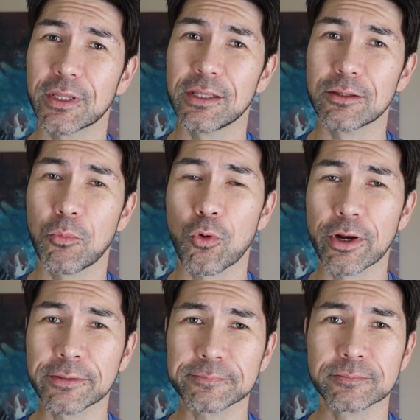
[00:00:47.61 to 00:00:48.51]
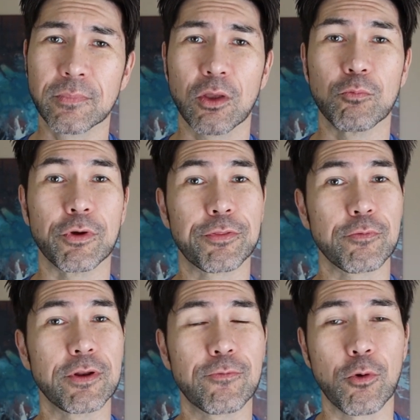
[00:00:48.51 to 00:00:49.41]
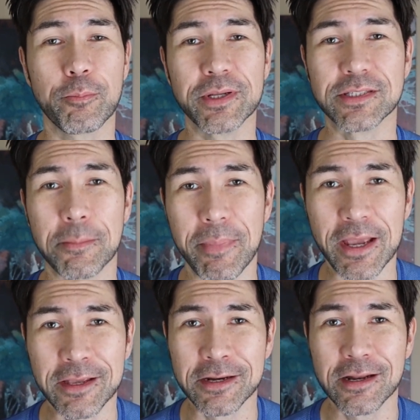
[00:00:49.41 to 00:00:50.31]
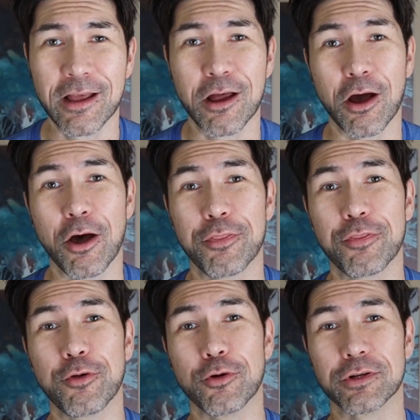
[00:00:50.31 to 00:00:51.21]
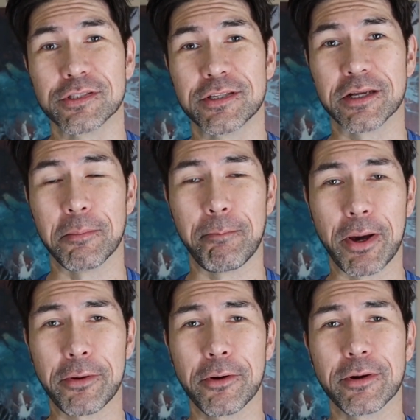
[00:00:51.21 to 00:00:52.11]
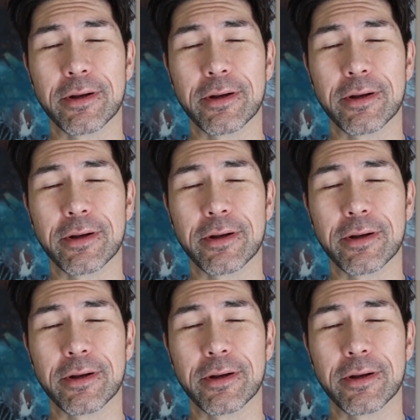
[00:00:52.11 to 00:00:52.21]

in the morning with three to four pieces of bacon, a third a stick of butter.